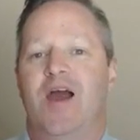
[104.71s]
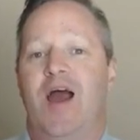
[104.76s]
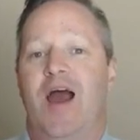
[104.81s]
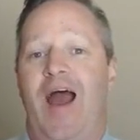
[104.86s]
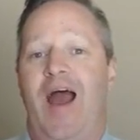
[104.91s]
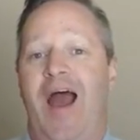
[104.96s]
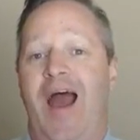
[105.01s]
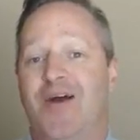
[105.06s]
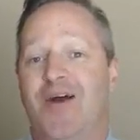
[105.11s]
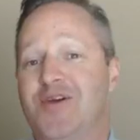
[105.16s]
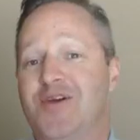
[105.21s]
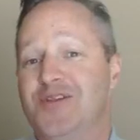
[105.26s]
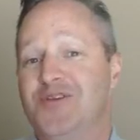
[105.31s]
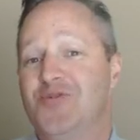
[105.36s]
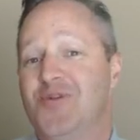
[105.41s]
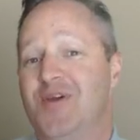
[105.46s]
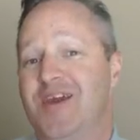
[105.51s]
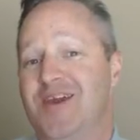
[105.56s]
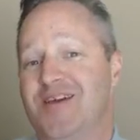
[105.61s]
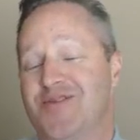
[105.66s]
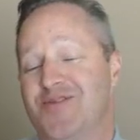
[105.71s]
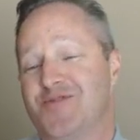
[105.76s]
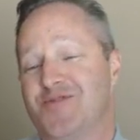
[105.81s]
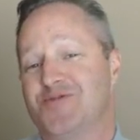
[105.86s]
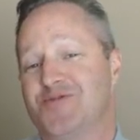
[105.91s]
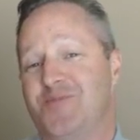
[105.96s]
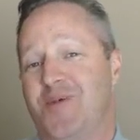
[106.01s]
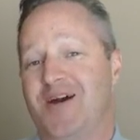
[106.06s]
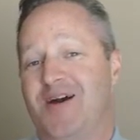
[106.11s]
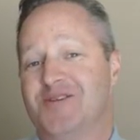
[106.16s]
how can you get those
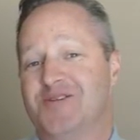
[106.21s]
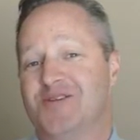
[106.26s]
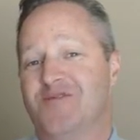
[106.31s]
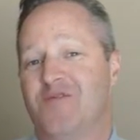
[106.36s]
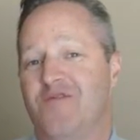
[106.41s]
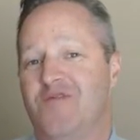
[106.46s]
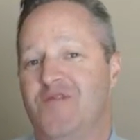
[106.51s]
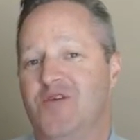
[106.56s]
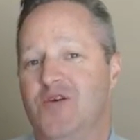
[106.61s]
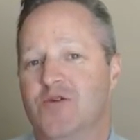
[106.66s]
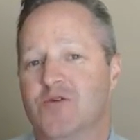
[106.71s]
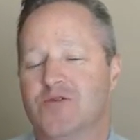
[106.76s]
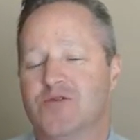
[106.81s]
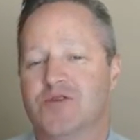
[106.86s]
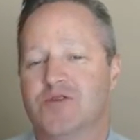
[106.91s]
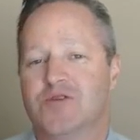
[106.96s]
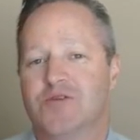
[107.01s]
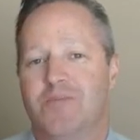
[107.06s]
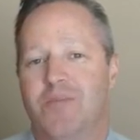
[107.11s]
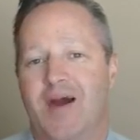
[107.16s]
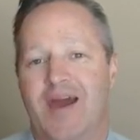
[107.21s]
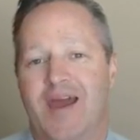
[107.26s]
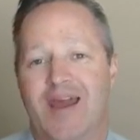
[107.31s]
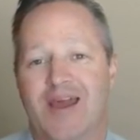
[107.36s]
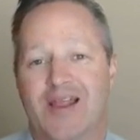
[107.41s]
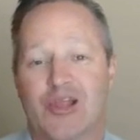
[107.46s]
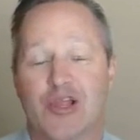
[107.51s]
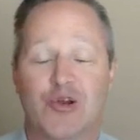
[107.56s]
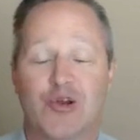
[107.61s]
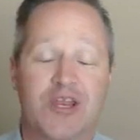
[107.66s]
positive reviews? By
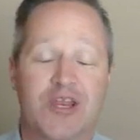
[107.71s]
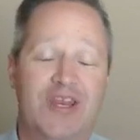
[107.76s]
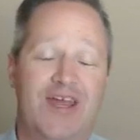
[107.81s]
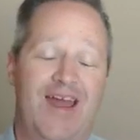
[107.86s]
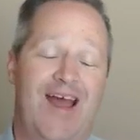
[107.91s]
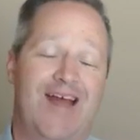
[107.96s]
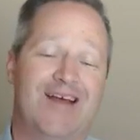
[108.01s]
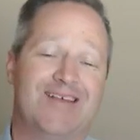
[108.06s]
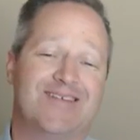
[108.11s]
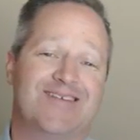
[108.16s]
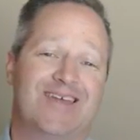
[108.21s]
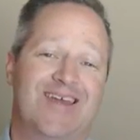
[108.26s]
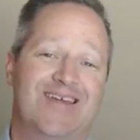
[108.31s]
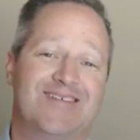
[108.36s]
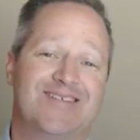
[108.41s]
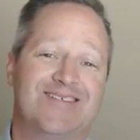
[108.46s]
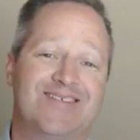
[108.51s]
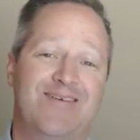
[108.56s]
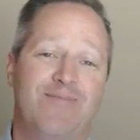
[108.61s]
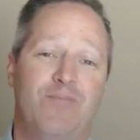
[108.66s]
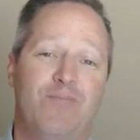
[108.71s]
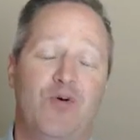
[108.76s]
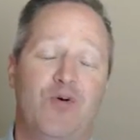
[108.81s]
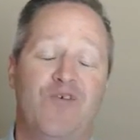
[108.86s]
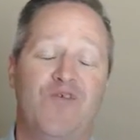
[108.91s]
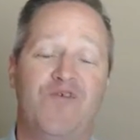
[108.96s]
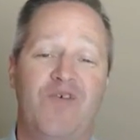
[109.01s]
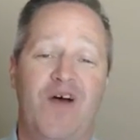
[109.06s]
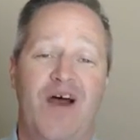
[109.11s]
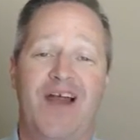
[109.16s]
learning to ask a simple
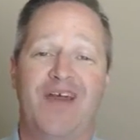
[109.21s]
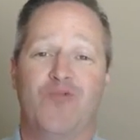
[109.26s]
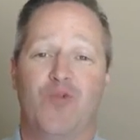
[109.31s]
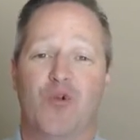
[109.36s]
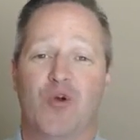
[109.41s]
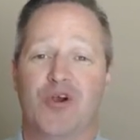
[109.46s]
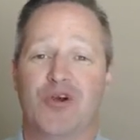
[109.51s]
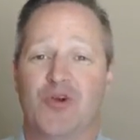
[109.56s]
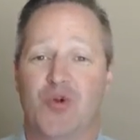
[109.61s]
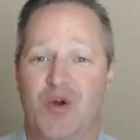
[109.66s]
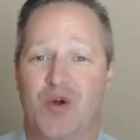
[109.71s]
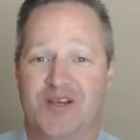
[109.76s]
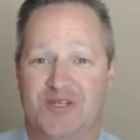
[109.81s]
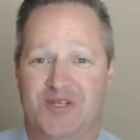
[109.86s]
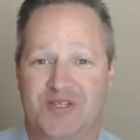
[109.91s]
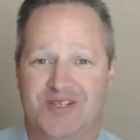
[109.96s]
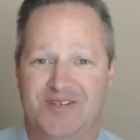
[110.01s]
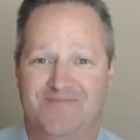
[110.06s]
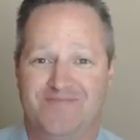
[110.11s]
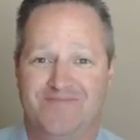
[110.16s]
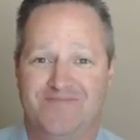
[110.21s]
5-word question.